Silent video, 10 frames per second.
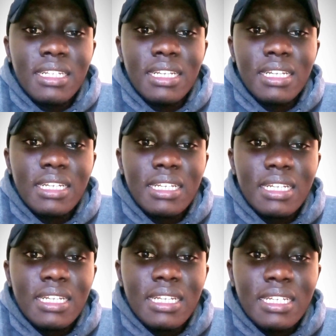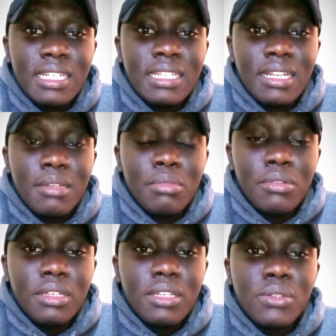in a treasury
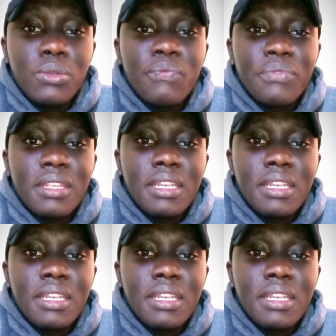bond. So